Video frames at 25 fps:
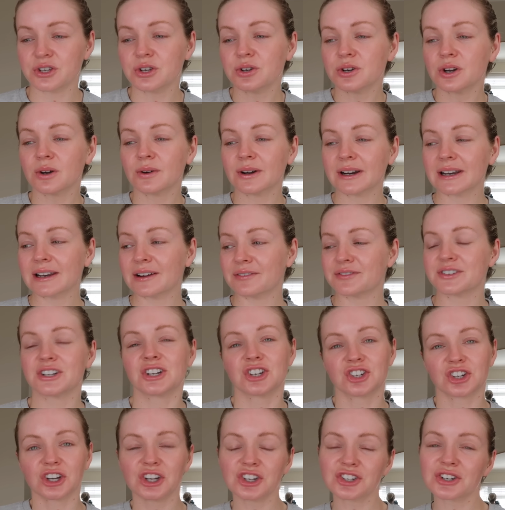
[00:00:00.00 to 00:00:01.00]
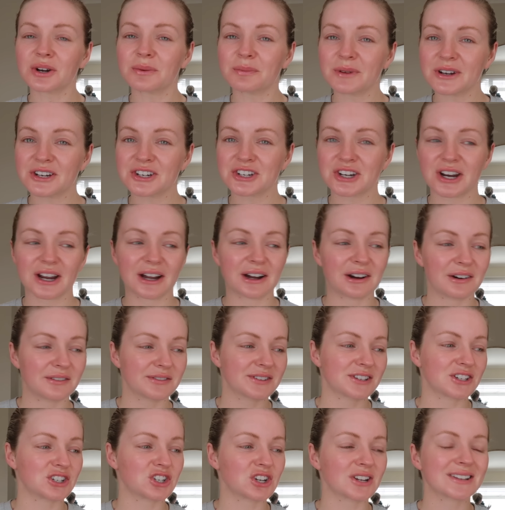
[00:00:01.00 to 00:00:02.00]
You know I love to change up my
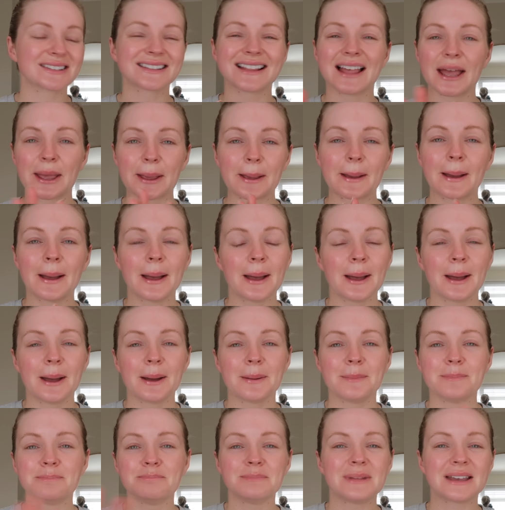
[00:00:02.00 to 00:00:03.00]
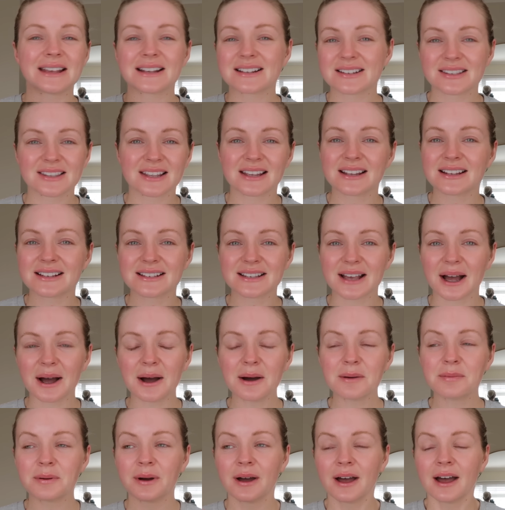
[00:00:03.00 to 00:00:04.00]
shelves and just like mix things
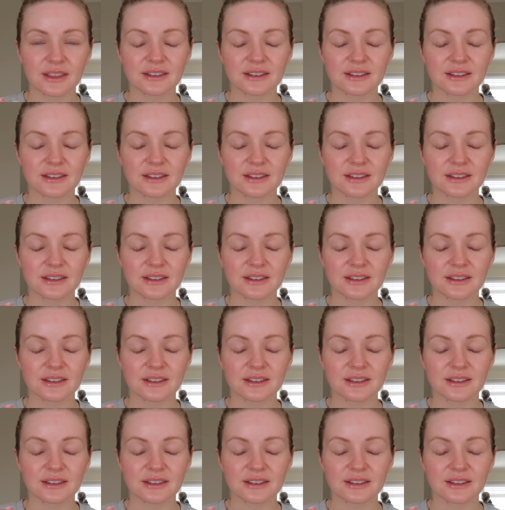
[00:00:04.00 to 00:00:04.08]
up.